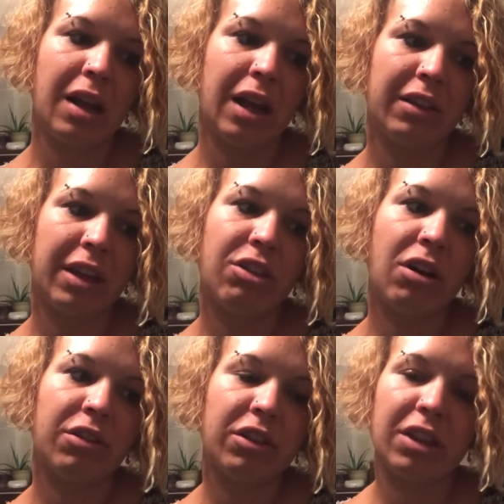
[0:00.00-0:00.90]
and they
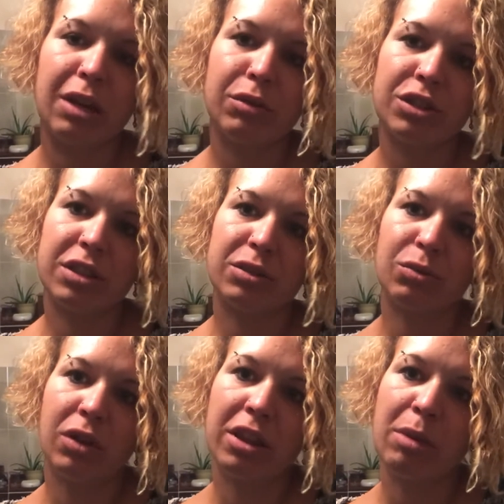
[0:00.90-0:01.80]
thought that they were just
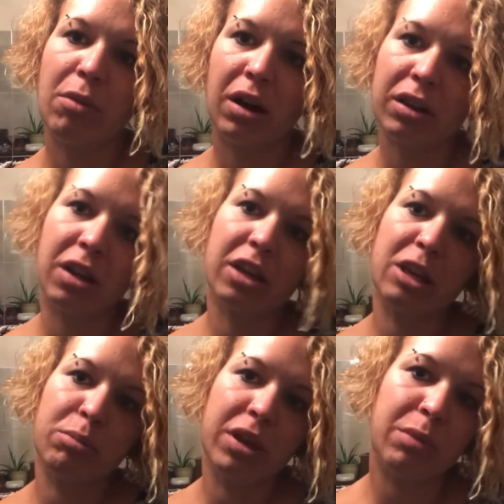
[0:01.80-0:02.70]
one of them
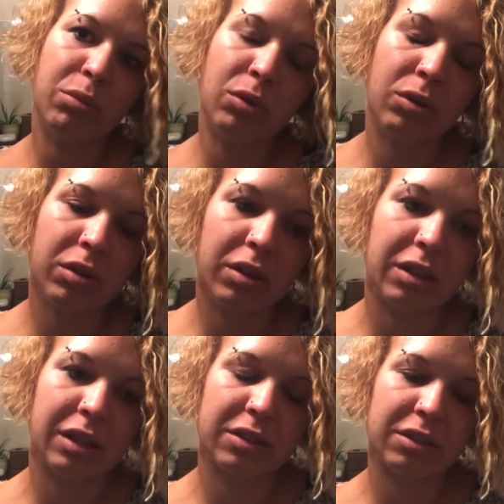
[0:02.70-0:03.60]
unlucky people
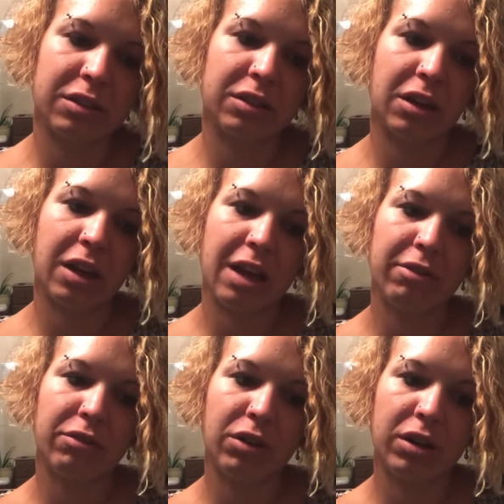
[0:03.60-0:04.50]
that's stuck
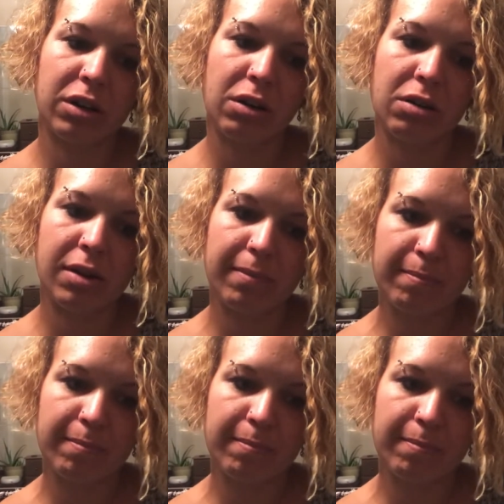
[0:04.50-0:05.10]
having vertigo.